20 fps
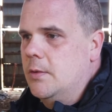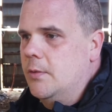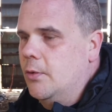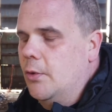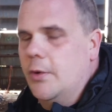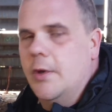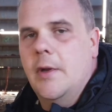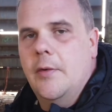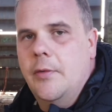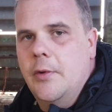
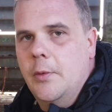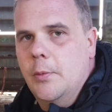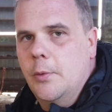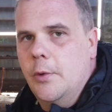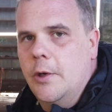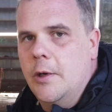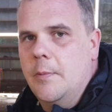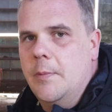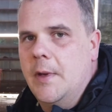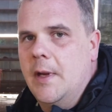you've got nothing to
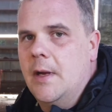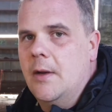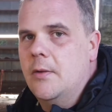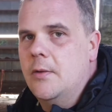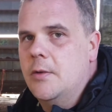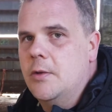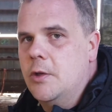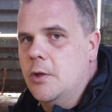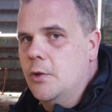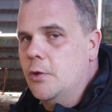worry
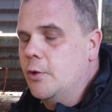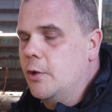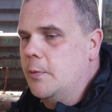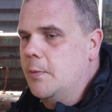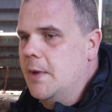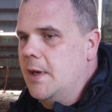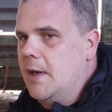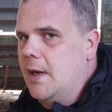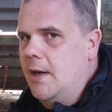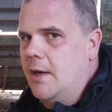about, you're not
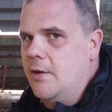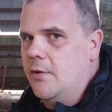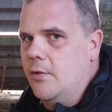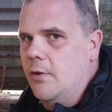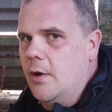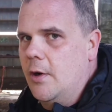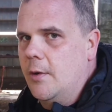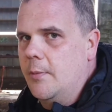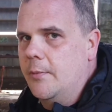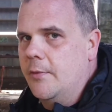committing any
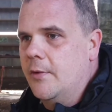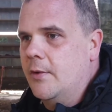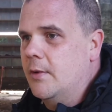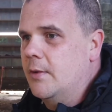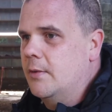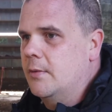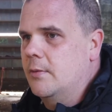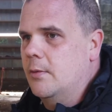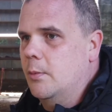crimes.